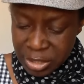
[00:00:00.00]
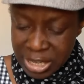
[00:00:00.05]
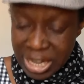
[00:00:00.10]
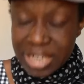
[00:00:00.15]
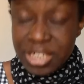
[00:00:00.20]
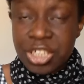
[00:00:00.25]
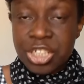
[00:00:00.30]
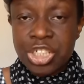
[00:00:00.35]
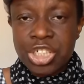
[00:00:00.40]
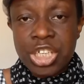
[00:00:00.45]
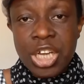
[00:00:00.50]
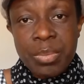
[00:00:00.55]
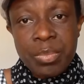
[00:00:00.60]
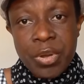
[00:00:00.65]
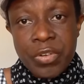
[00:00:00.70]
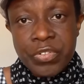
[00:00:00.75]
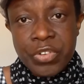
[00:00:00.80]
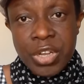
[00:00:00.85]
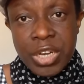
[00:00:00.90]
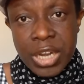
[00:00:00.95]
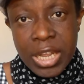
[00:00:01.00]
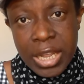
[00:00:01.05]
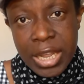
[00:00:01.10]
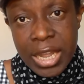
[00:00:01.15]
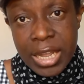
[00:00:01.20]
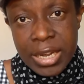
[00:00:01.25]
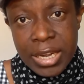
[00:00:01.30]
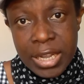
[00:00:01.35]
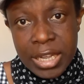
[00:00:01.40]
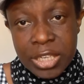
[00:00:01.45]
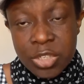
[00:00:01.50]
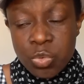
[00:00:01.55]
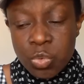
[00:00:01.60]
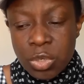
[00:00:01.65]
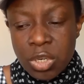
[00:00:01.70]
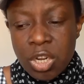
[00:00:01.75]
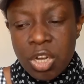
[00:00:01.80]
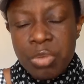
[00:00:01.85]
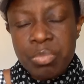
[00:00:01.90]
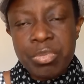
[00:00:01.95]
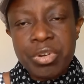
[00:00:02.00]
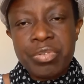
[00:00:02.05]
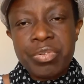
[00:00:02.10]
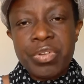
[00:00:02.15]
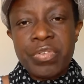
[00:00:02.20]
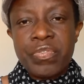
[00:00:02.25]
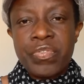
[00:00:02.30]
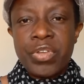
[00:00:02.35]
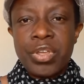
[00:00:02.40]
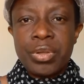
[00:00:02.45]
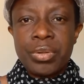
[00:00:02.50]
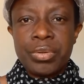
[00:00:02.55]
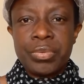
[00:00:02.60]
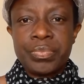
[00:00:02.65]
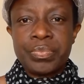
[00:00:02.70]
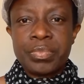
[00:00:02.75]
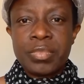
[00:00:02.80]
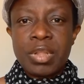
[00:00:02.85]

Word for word: that the shame of your nakedness will not be revealed.